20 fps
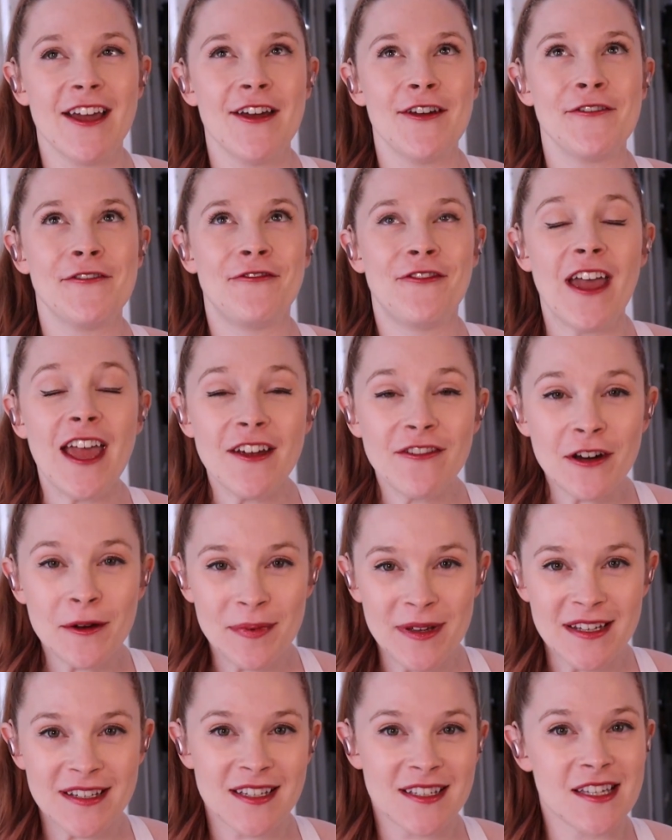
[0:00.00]
favorite
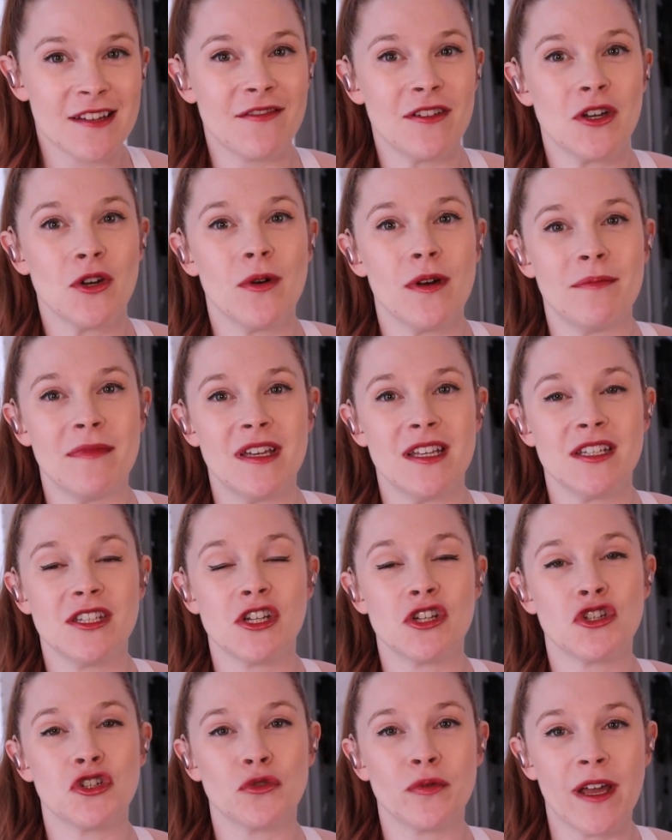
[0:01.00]
pieces of equipment to
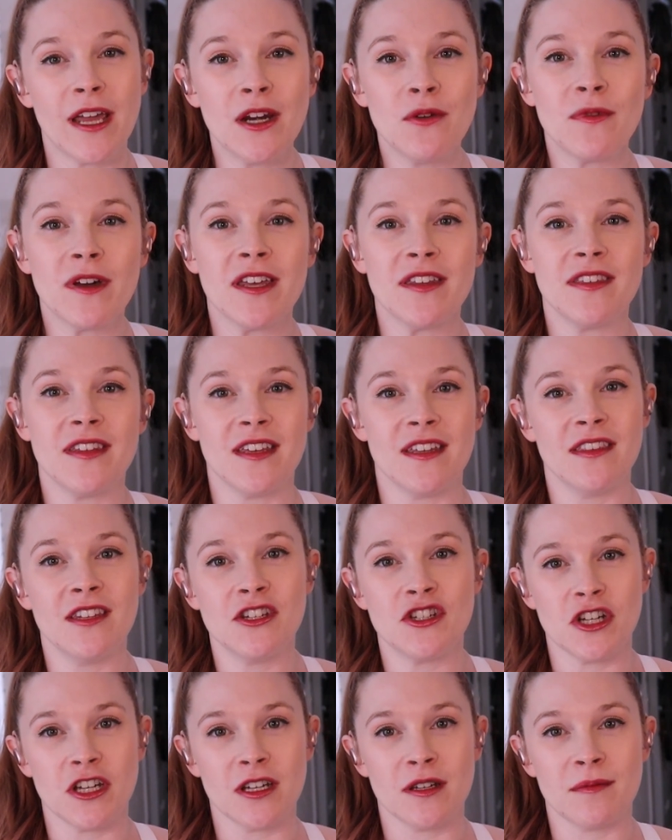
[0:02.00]
train with in the
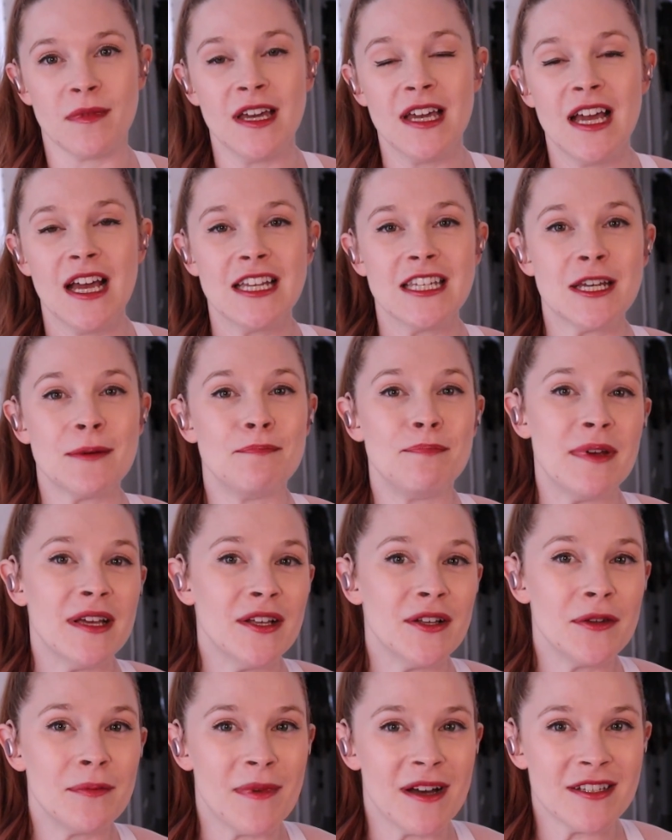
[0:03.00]
gym to
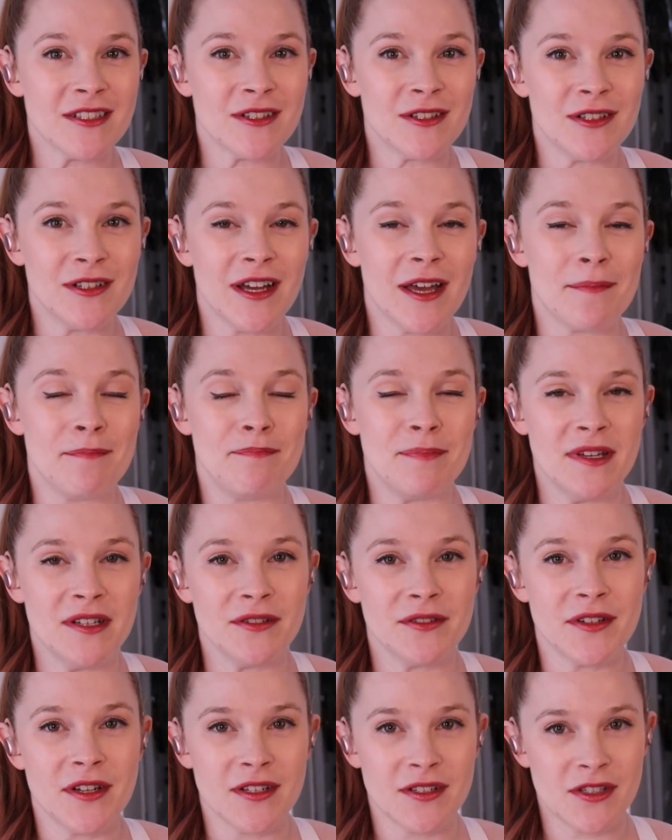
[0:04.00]
build muscle and
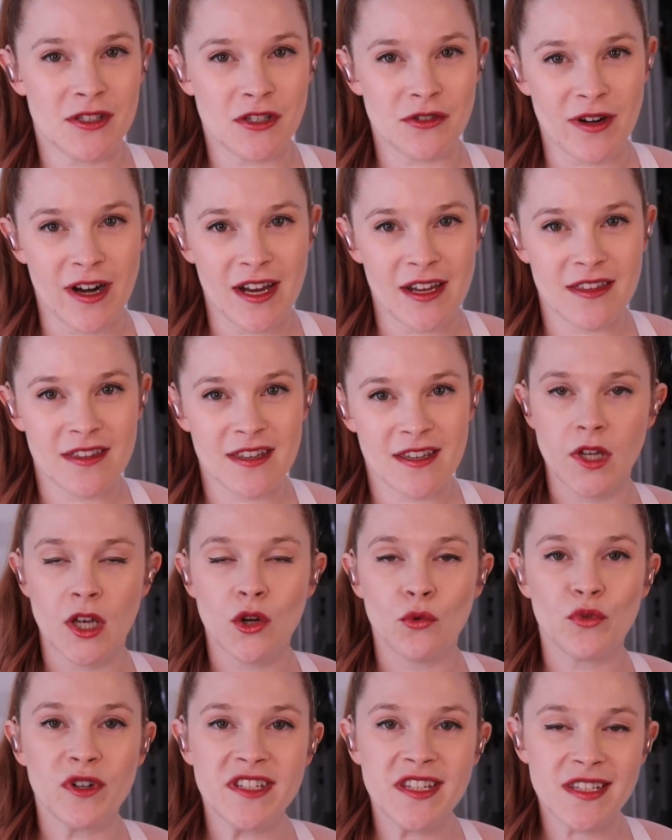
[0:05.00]
build strength.
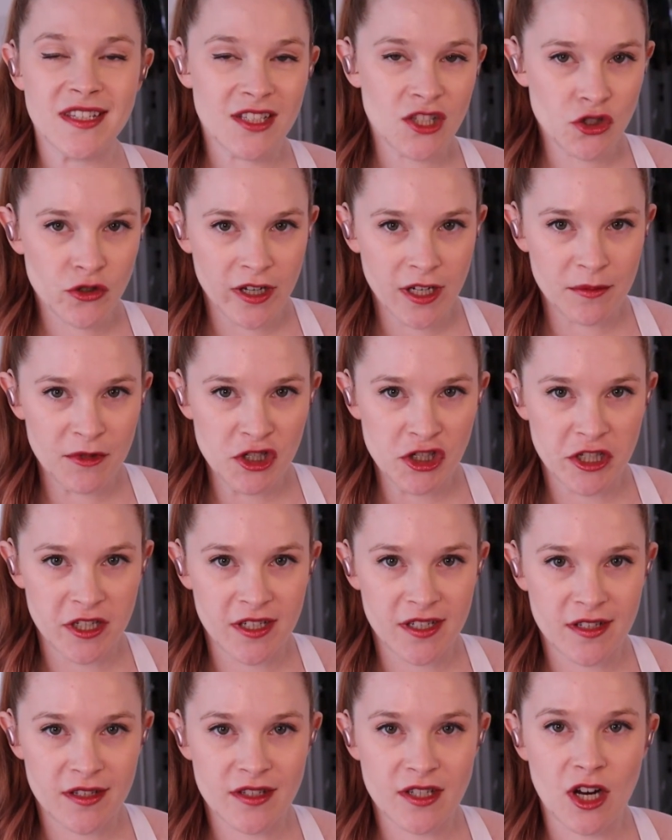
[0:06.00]
Resistance training
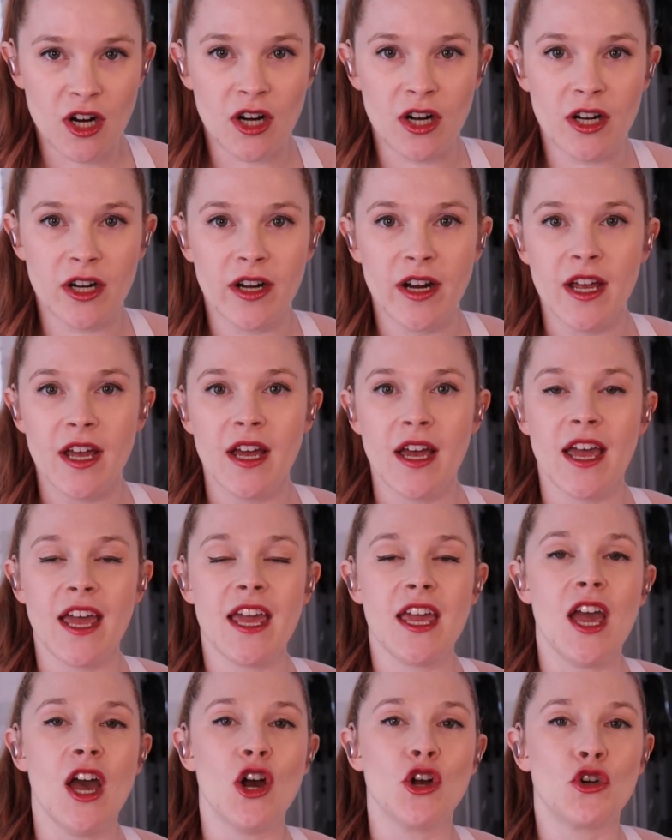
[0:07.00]
machines are
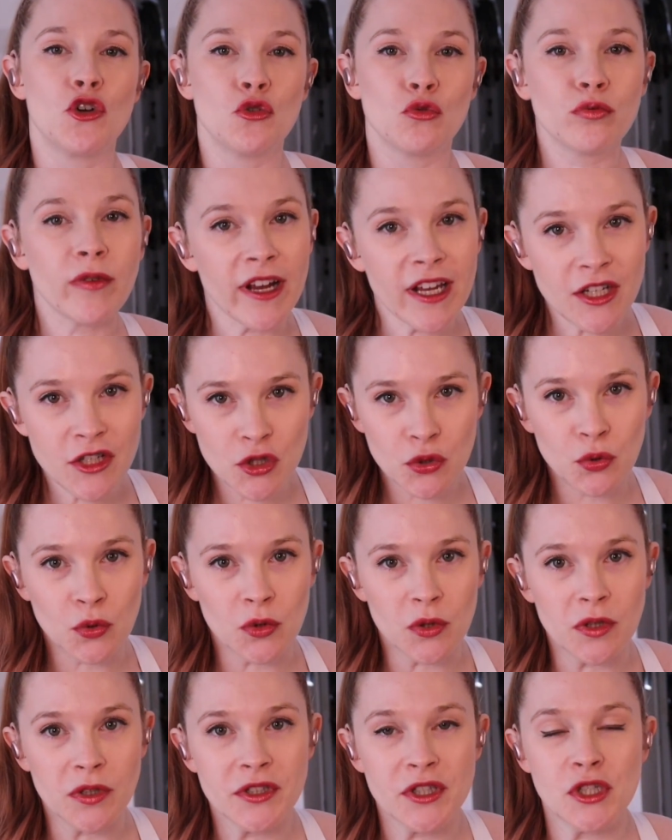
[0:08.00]
a great
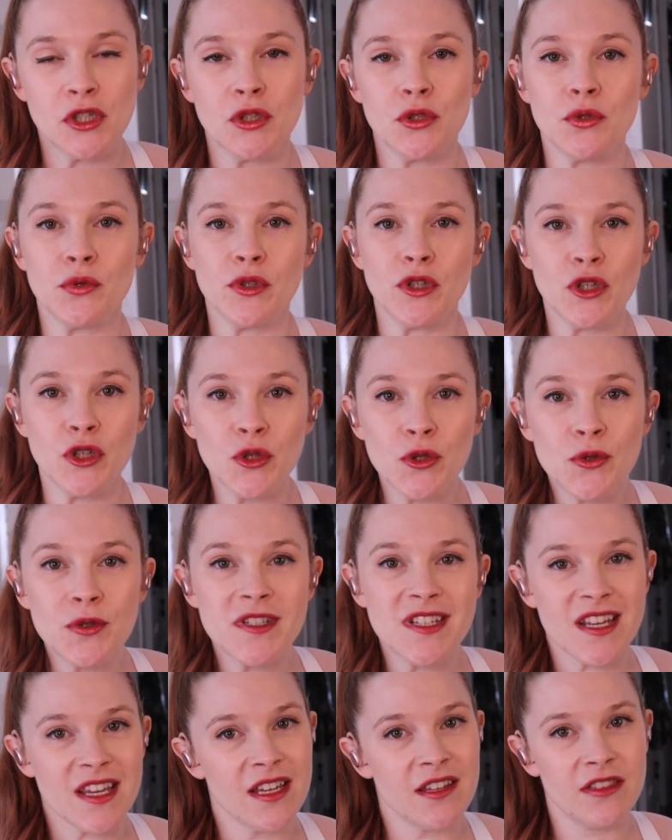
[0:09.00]
tool to use
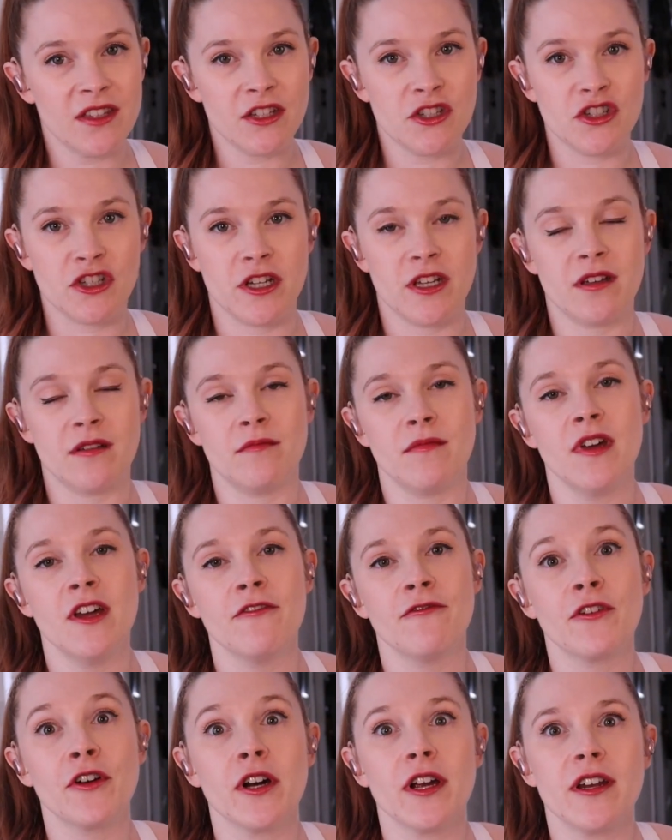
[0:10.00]
in the gym
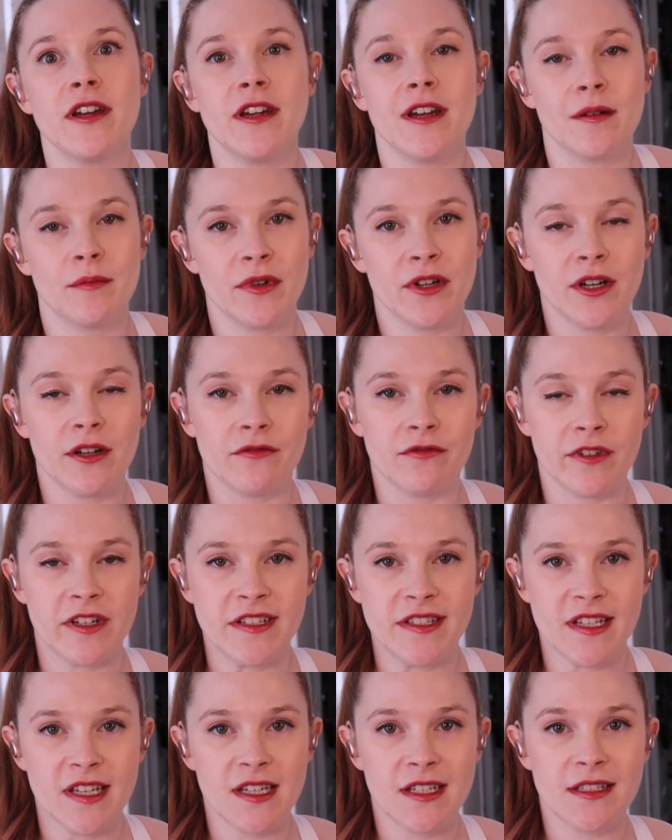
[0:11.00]
for a number of
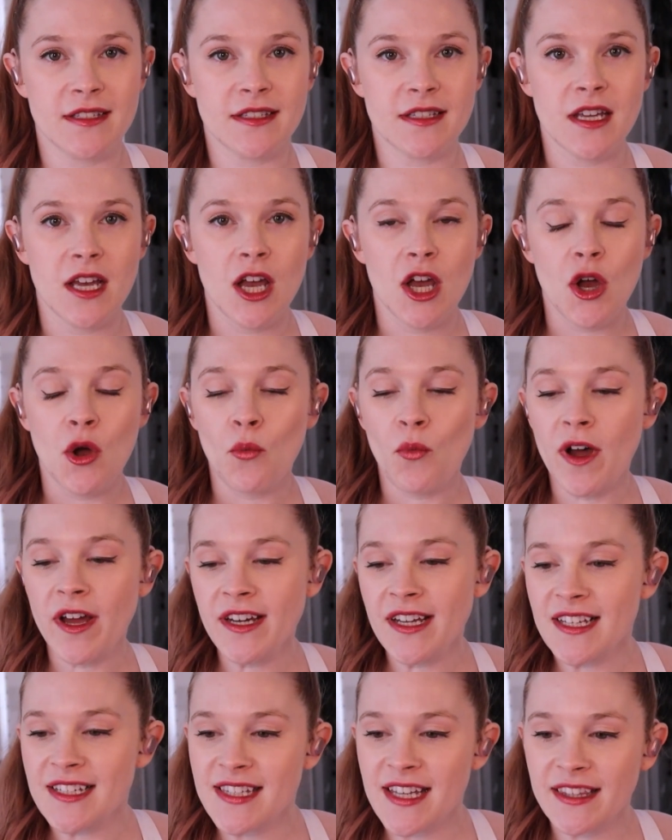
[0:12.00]
reasons. One
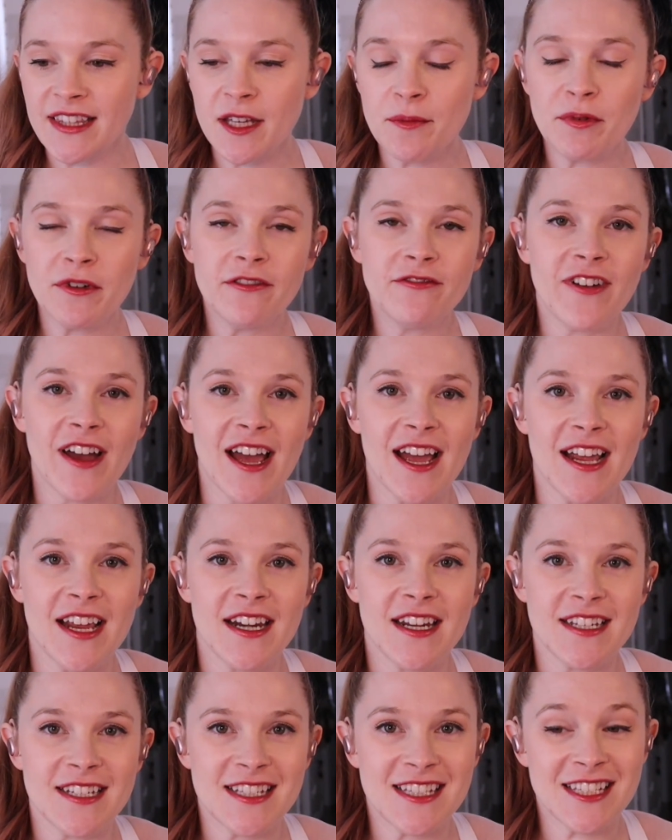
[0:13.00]
is that they
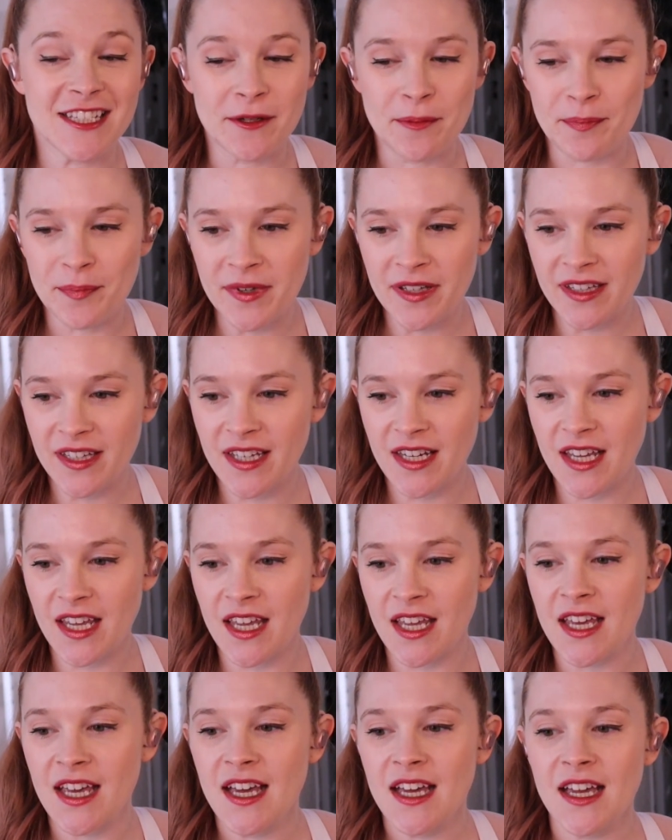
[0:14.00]
provide
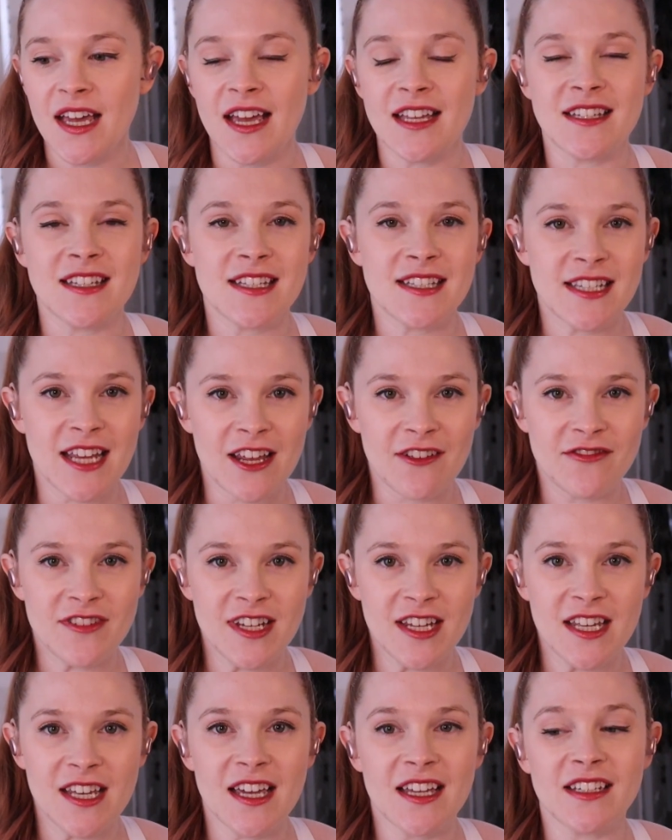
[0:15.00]
stability and
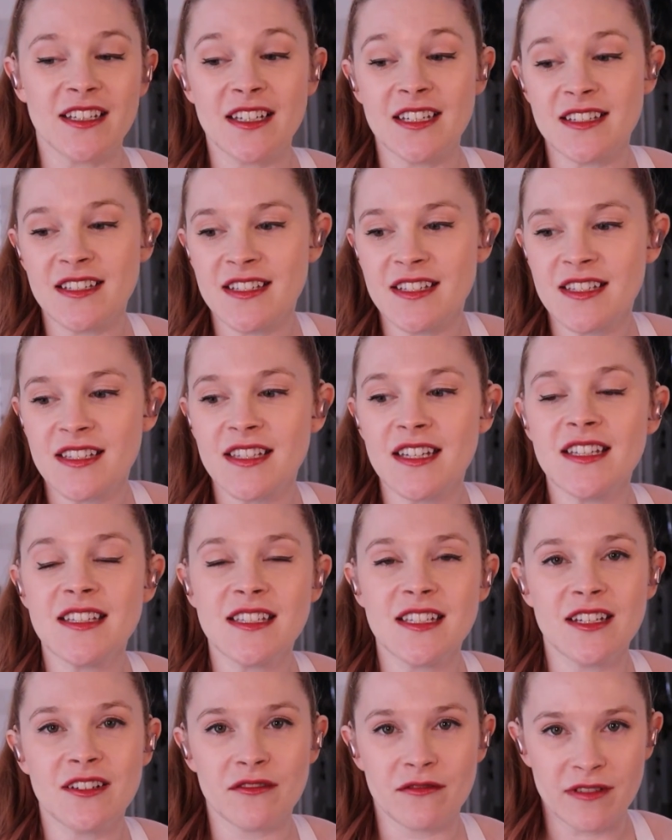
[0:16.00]
safety and
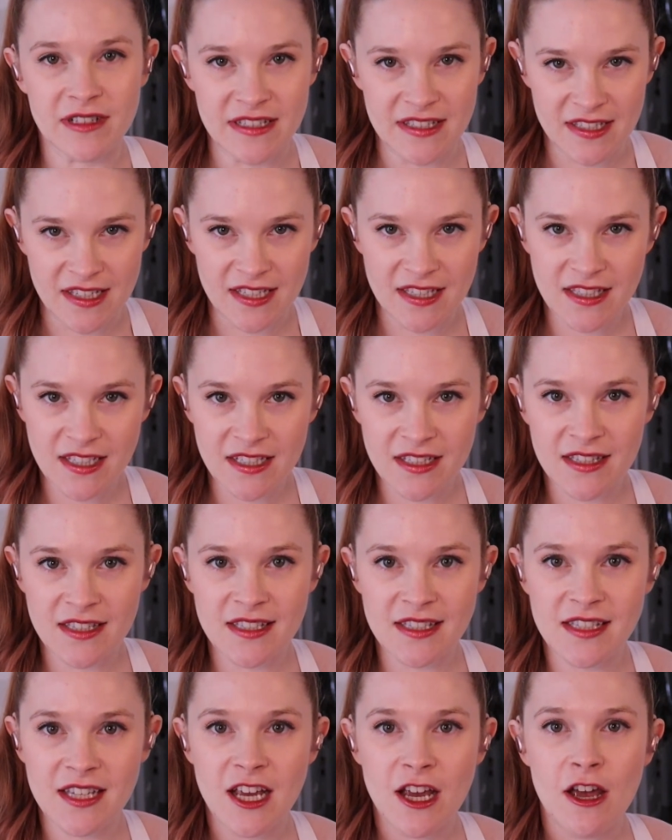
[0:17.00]
consistent
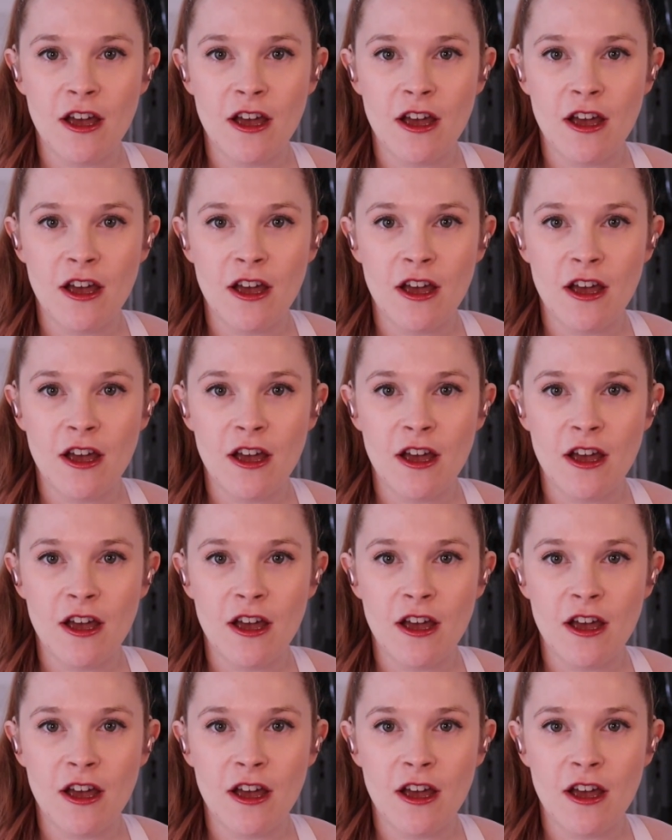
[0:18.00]
resistance.